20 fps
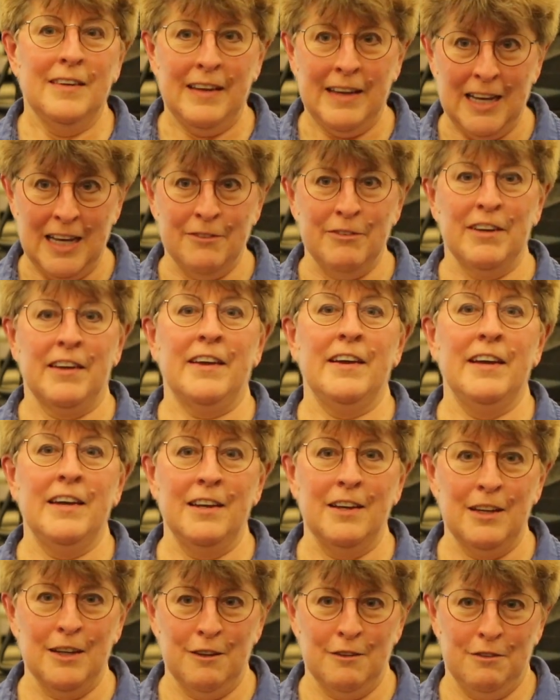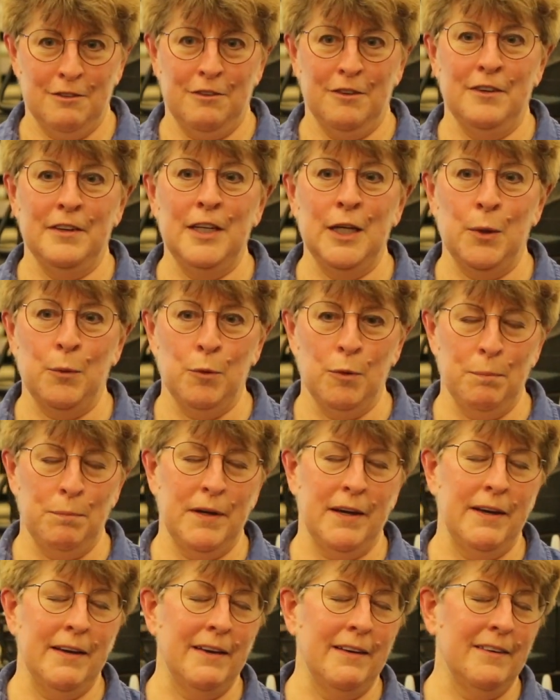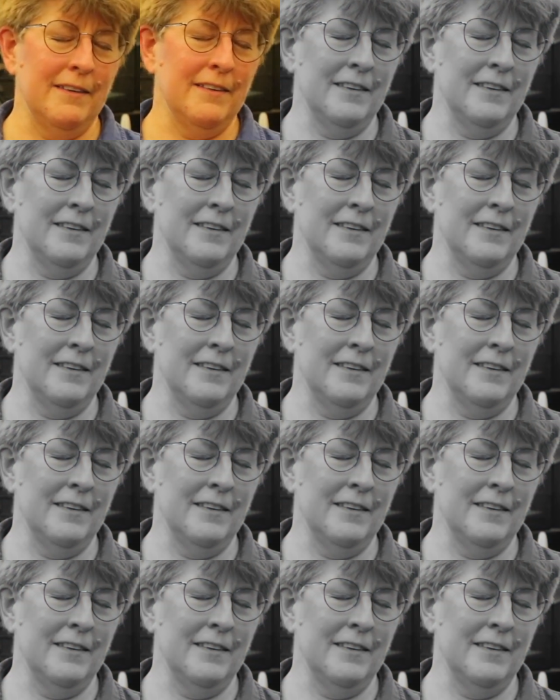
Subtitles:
advocating for equal pay.